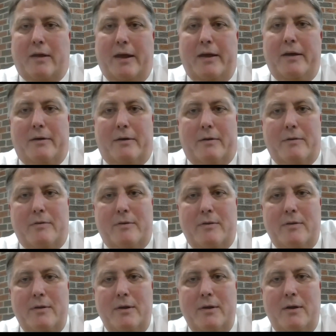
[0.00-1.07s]

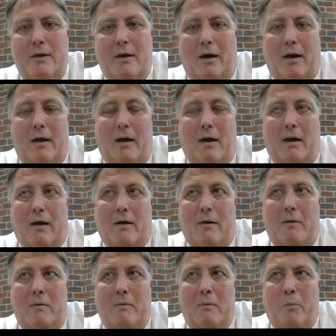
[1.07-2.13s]
skills are